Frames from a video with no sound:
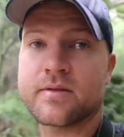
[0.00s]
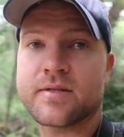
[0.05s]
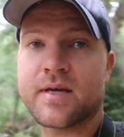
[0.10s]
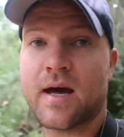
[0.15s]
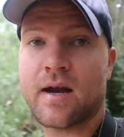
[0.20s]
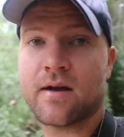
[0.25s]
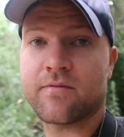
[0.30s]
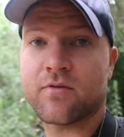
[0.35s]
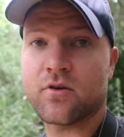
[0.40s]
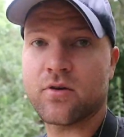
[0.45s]
It's
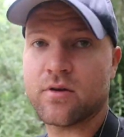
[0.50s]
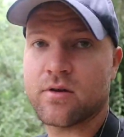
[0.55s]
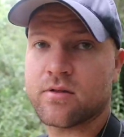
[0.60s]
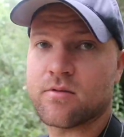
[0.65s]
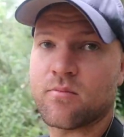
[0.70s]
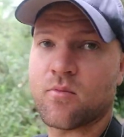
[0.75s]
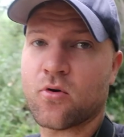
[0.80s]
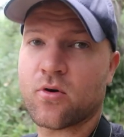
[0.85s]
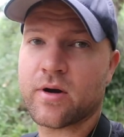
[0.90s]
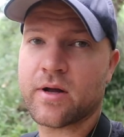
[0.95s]
kind of early in
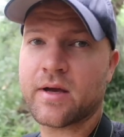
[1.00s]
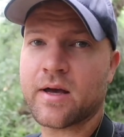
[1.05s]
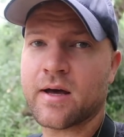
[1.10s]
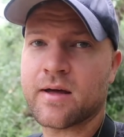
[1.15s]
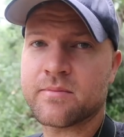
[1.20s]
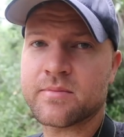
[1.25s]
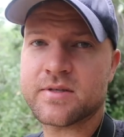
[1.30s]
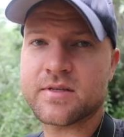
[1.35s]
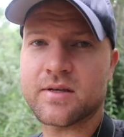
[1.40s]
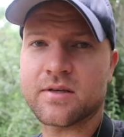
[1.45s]
the morning.
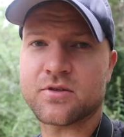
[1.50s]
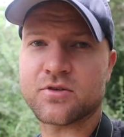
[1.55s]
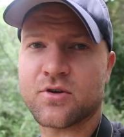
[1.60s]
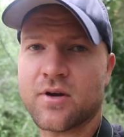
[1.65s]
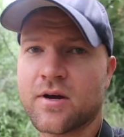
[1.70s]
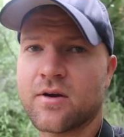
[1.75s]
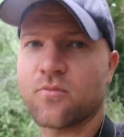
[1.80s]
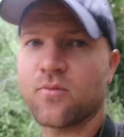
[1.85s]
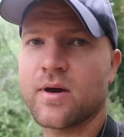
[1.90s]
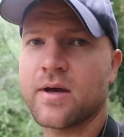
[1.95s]
I'm still
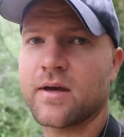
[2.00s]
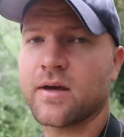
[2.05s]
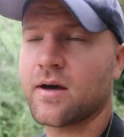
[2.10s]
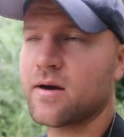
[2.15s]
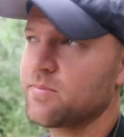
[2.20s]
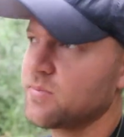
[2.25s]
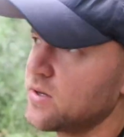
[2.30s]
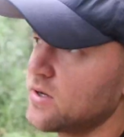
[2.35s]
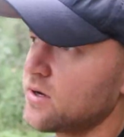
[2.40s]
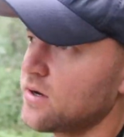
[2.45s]
trying to wake
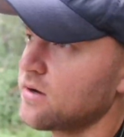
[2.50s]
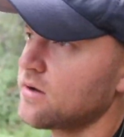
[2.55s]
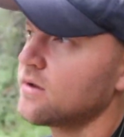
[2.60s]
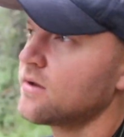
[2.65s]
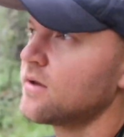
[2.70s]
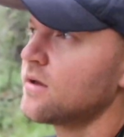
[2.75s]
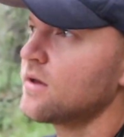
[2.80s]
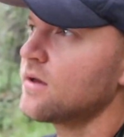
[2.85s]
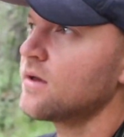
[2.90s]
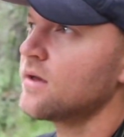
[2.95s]
up here
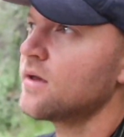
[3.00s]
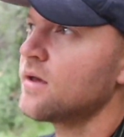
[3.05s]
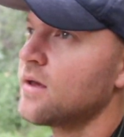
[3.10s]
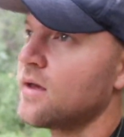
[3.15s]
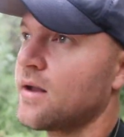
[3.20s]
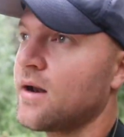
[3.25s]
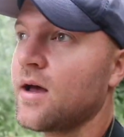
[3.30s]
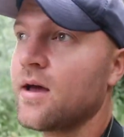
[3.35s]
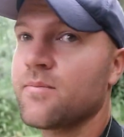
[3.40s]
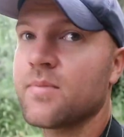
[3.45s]

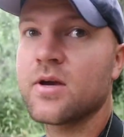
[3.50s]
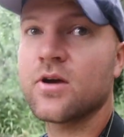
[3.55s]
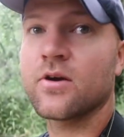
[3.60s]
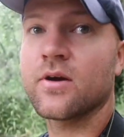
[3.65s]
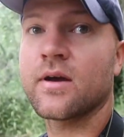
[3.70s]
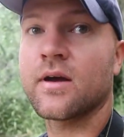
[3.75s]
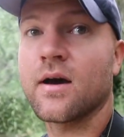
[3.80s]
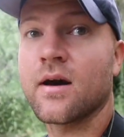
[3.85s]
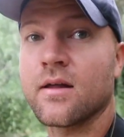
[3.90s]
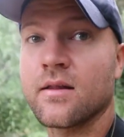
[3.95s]
and I'm
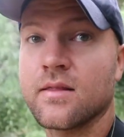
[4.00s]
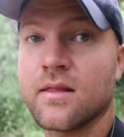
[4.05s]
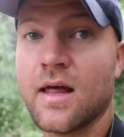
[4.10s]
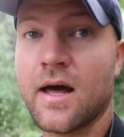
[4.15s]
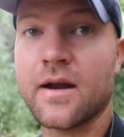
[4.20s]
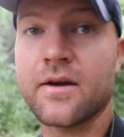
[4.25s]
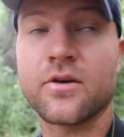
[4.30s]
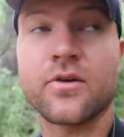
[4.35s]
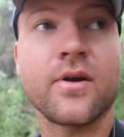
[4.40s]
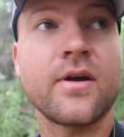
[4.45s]
hearing a
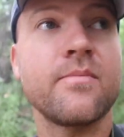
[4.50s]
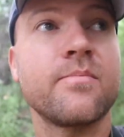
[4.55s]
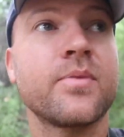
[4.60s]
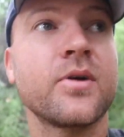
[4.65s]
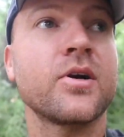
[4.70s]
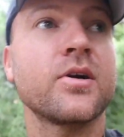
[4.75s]
lot of great